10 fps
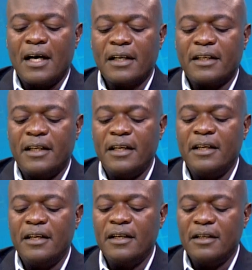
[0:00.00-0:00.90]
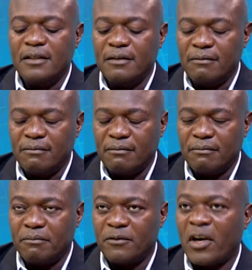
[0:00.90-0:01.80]
key
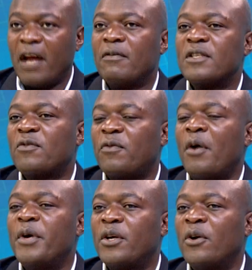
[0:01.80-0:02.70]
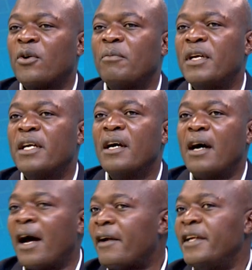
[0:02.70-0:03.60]
drivers of our economy
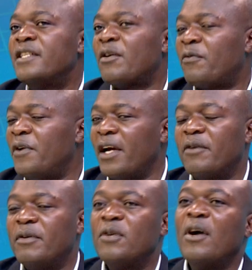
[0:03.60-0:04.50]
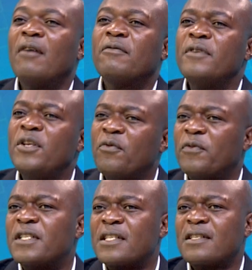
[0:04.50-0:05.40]
are interfered with. You have new
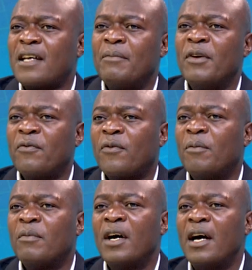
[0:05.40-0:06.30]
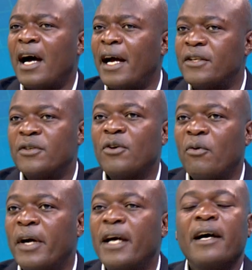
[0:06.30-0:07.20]
faces coming from I don't know
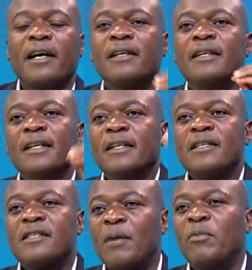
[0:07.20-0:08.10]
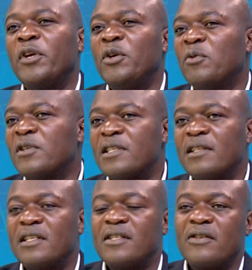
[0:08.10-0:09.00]
where. Somebody who was in
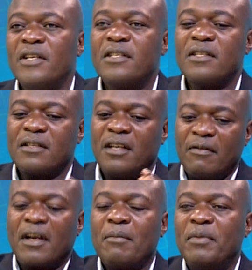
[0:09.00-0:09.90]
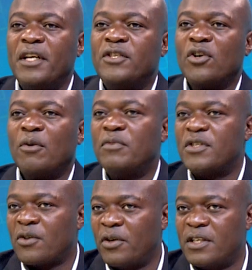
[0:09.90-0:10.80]
the streets is given a big job. We
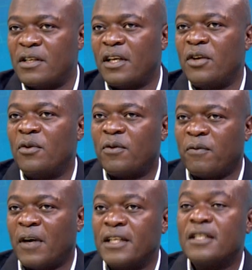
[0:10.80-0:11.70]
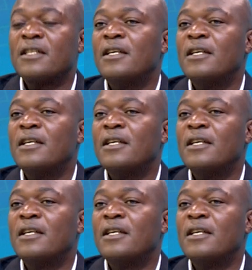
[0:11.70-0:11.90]
saw it in the youth fund.